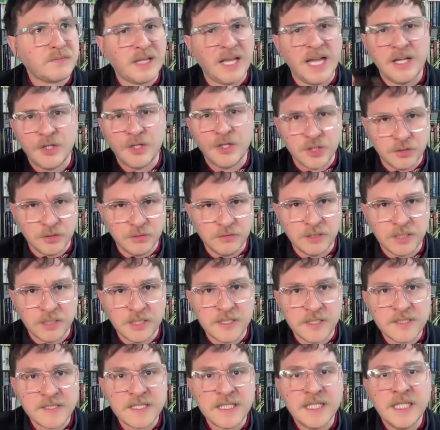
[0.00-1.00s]
and
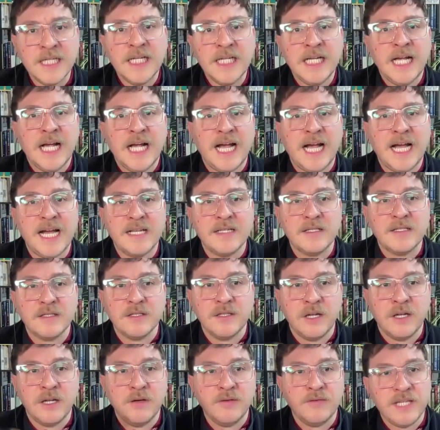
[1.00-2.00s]
jewelers. And, you
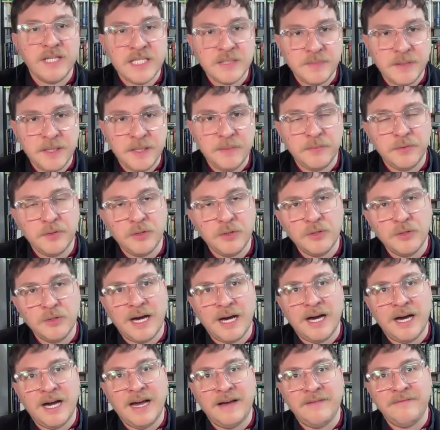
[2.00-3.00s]
know, these people
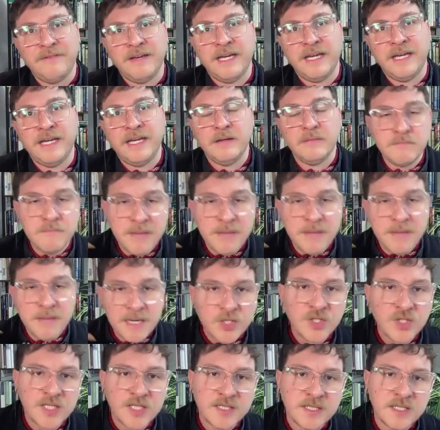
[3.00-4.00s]
are having
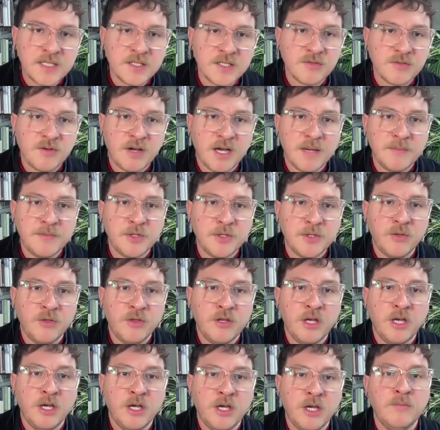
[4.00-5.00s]
messages inscribed on
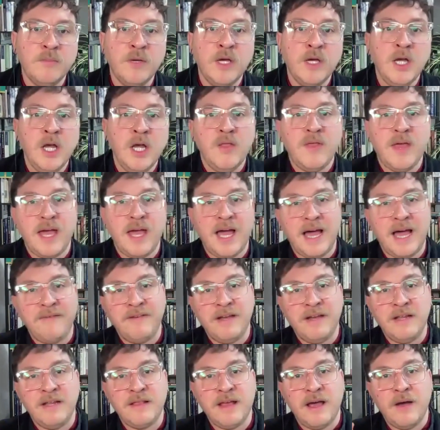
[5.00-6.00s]
them. They're
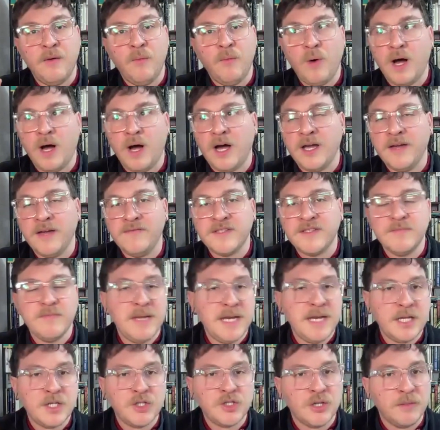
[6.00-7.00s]
having their wives'
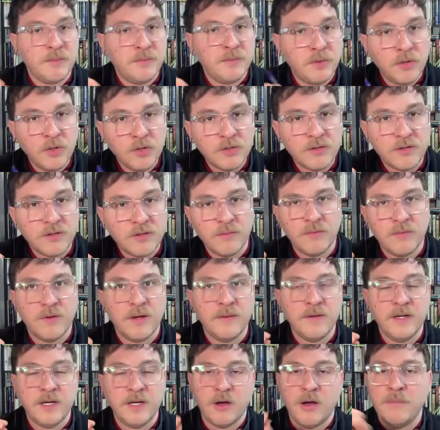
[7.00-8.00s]
miniature port, the,
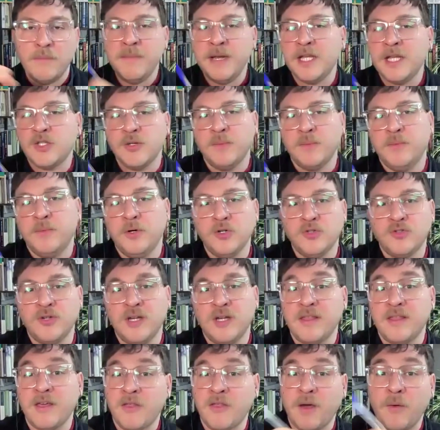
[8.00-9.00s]
uh, you know, a miniature
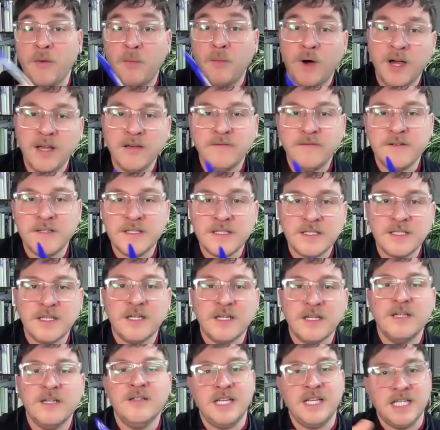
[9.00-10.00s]
portrait that their wife has
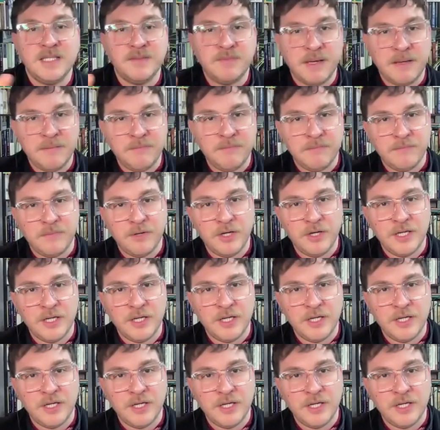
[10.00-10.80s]
done is being put